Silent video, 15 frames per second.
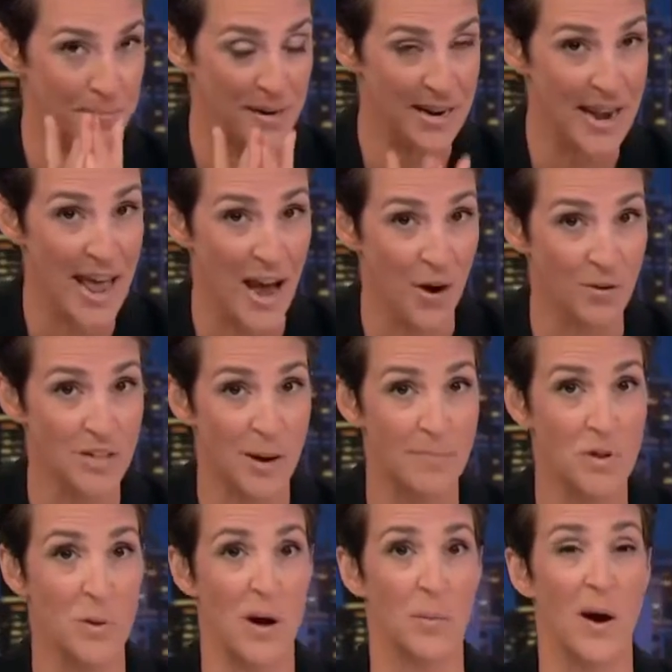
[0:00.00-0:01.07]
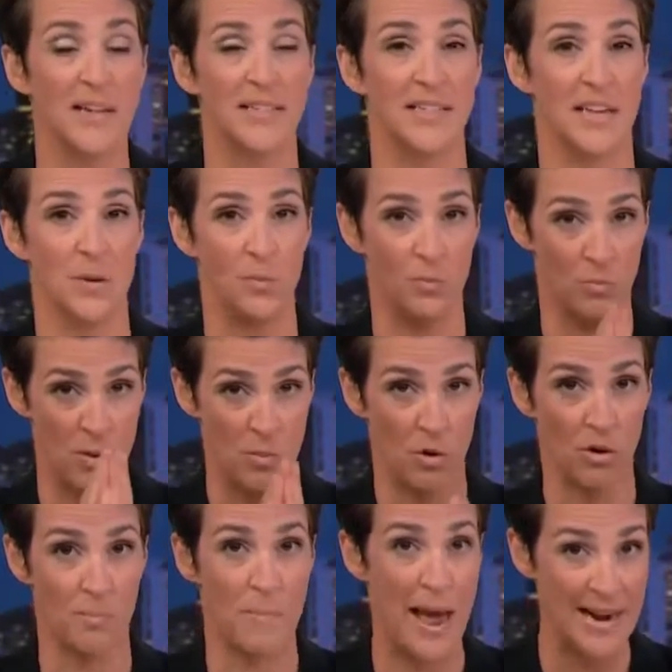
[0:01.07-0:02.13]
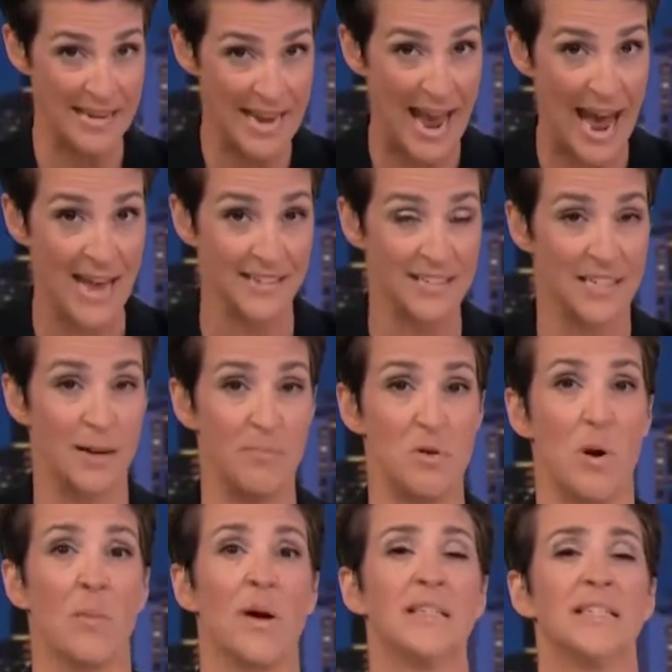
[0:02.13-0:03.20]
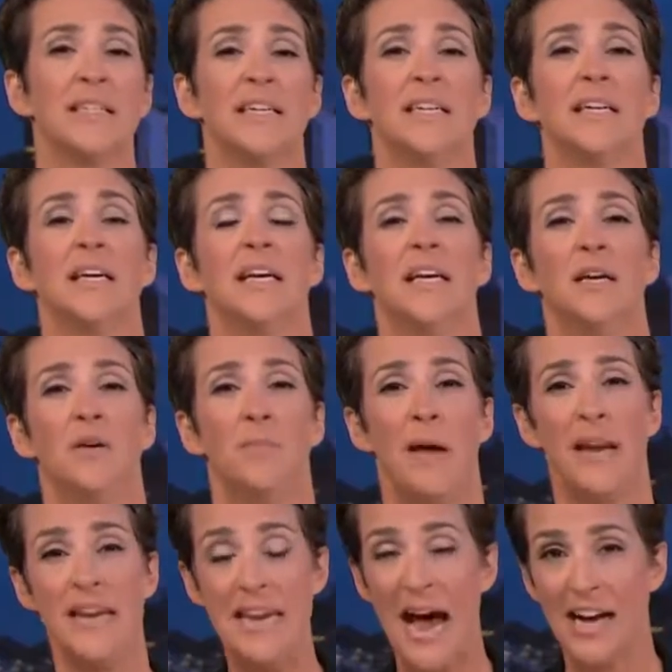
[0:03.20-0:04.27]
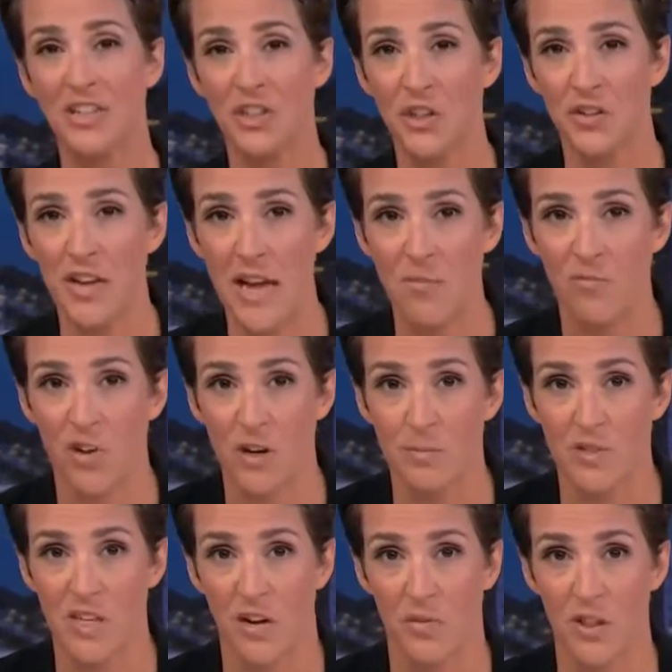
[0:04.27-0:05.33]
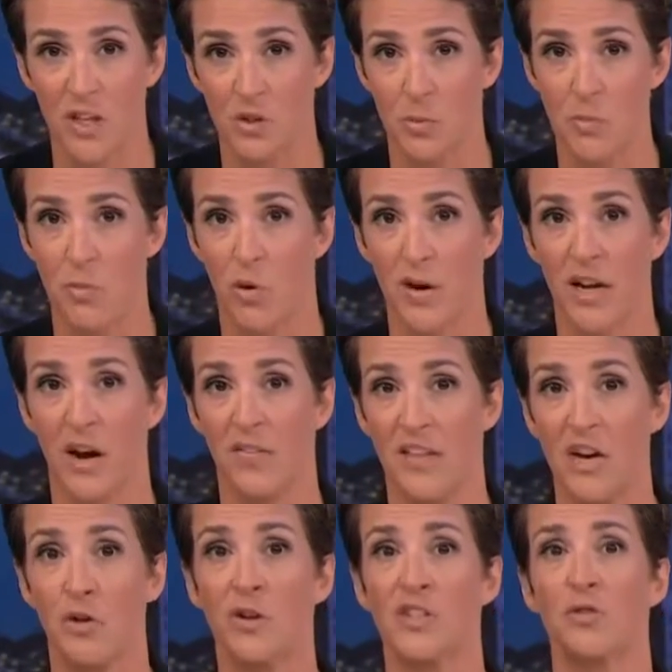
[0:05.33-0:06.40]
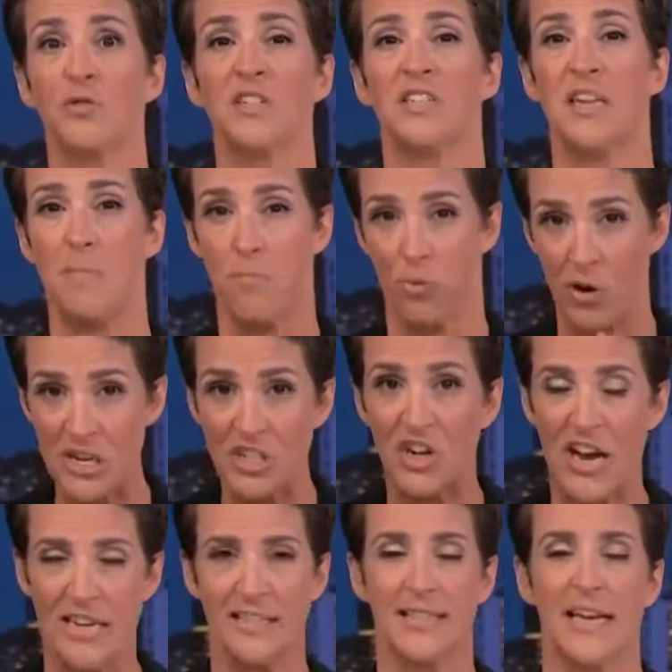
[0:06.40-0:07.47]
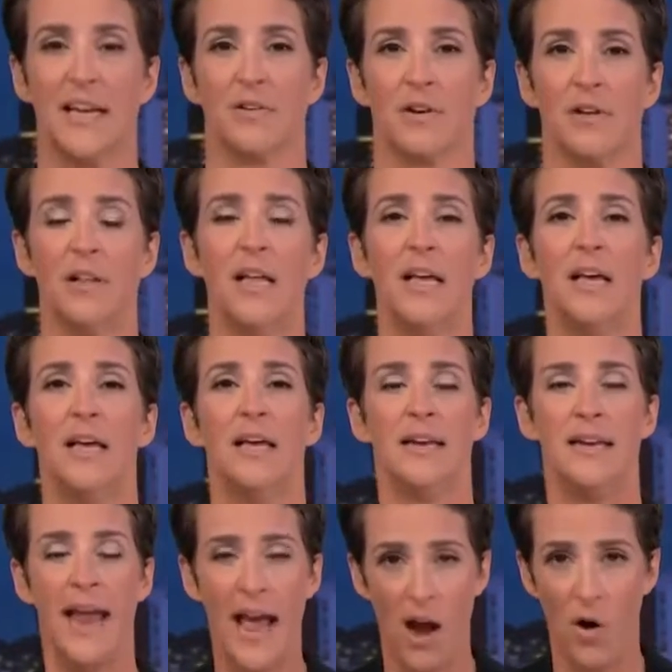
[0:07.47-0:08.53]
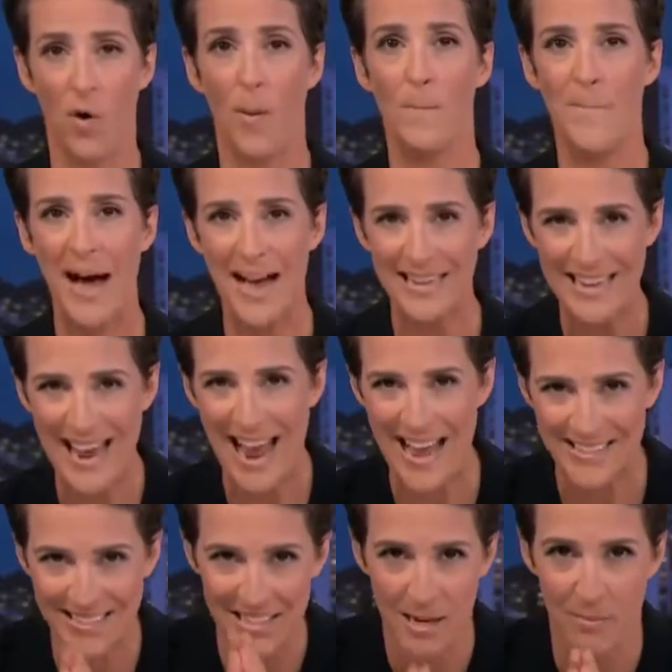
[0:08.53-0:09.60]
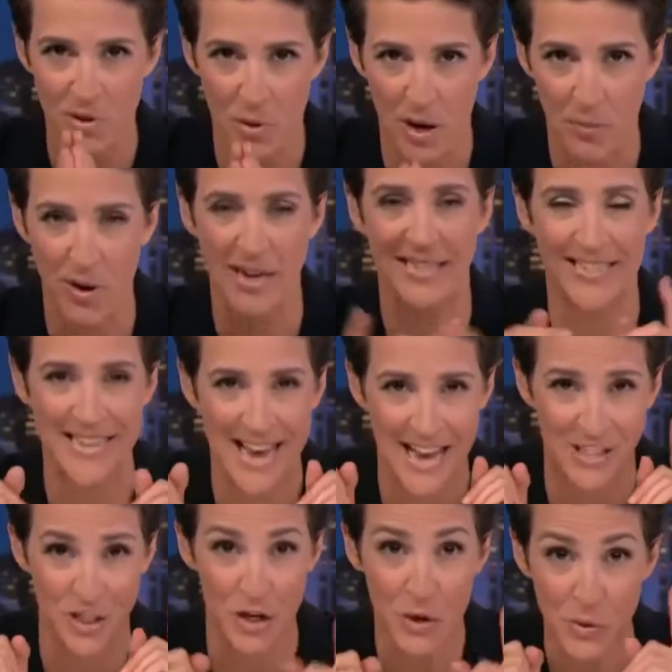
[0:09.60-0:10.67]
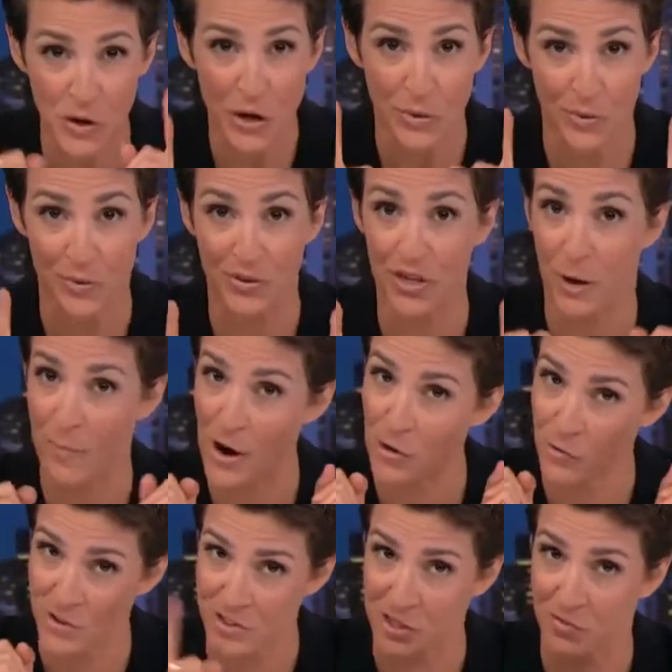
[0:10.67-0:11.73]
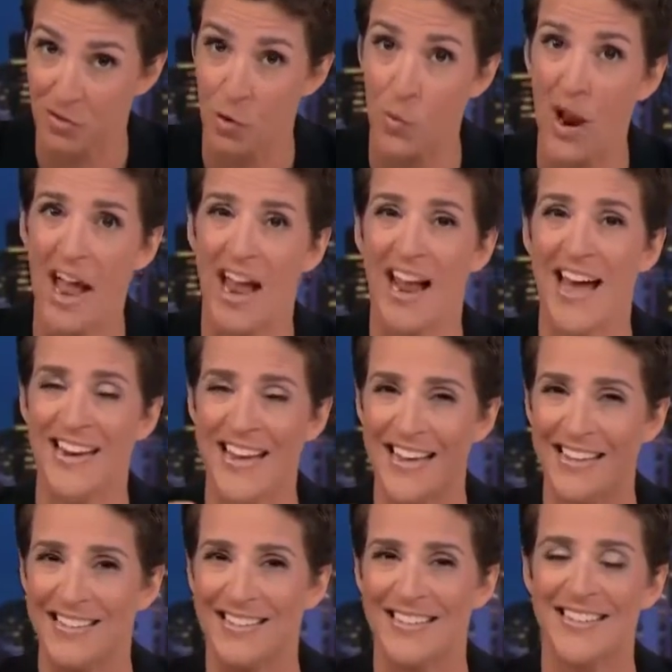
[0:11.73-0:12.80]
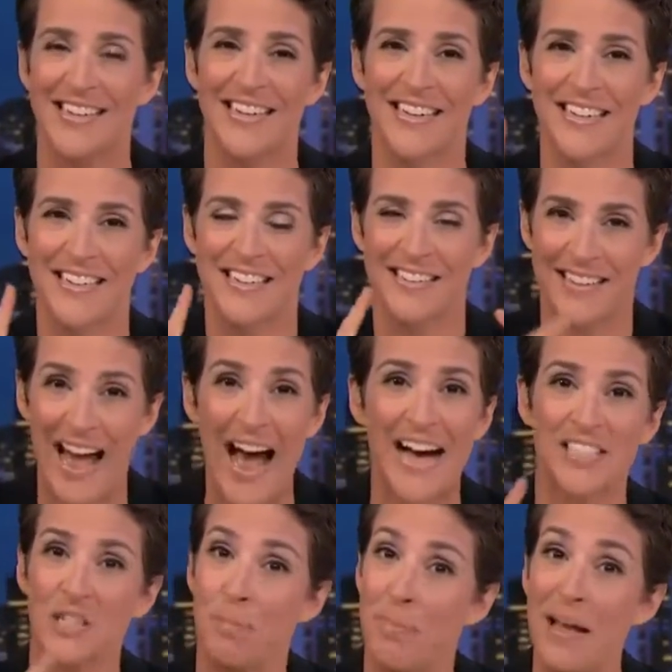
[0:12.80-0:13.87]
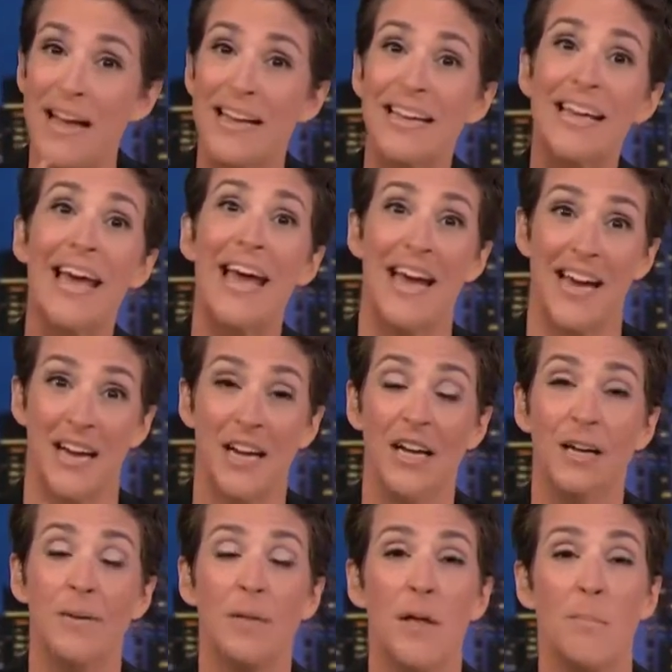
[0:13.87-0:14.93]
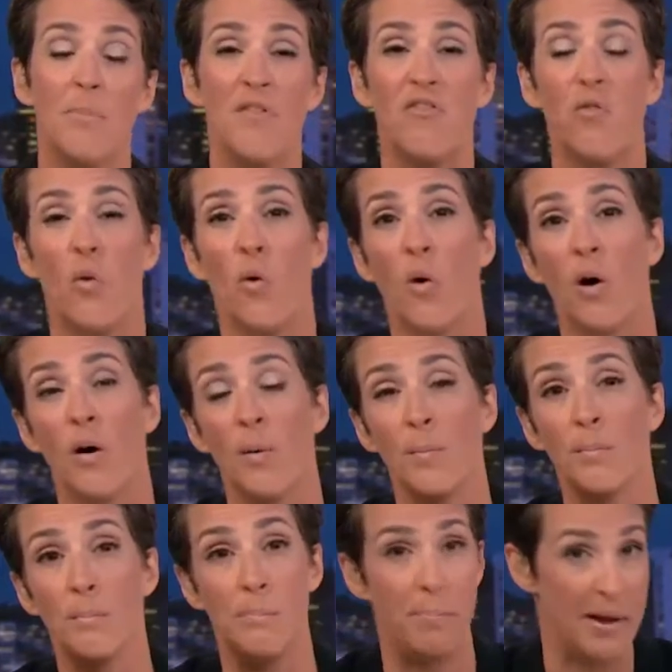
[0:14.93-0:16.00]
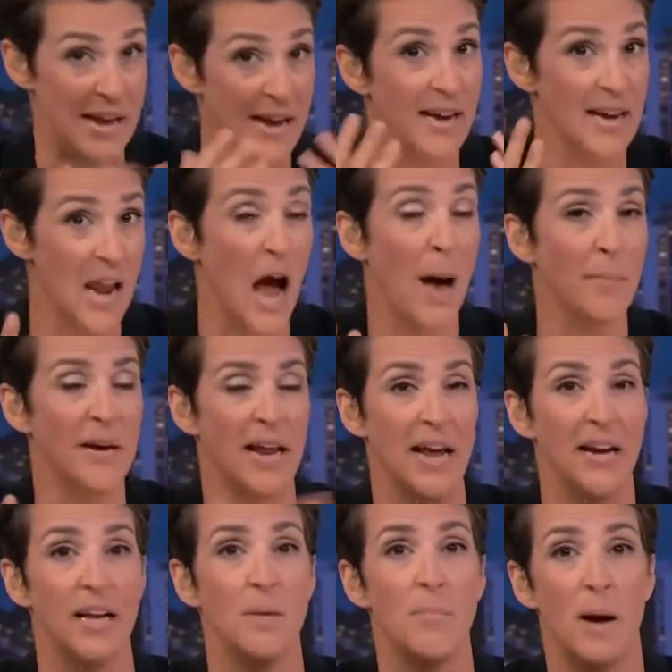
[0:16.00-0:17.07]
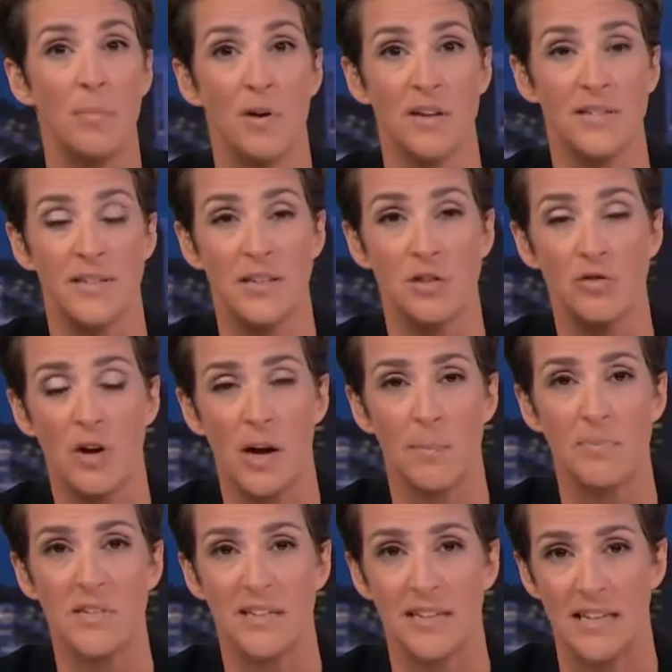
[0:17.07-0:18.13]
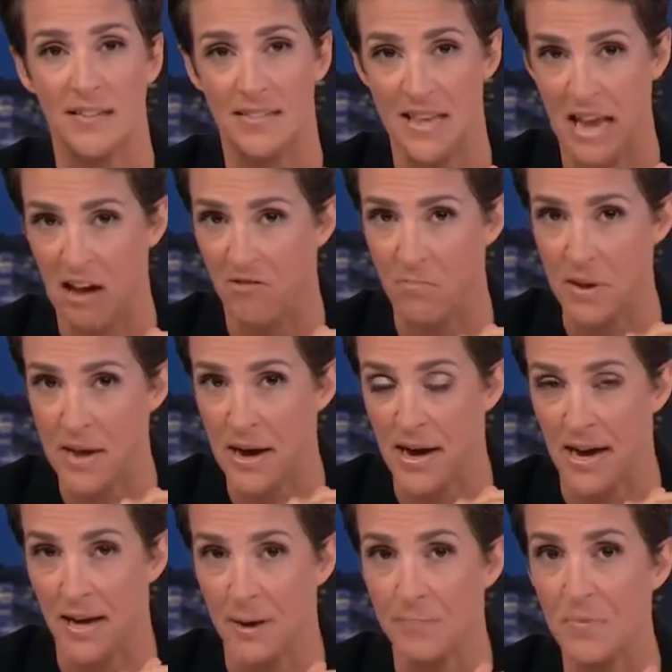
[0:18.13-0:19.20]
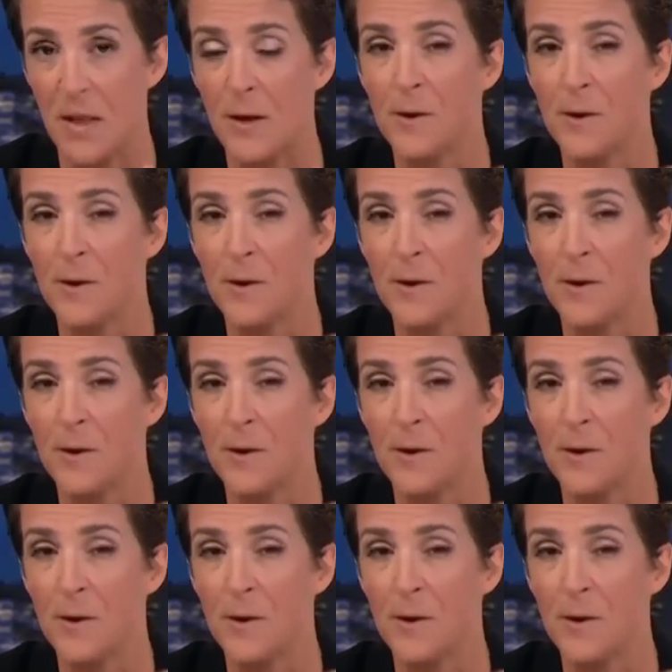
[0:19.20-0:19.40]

But now, WNYC reporter Matt Katz, WNYC, who made a national name for himself with his reporting on the Chris Christie Bridgegate scandal. Now, Matt Katz at WNYC has new news about Christopher Wray and his last big gig before being nominated by President Trump to lead the FBI.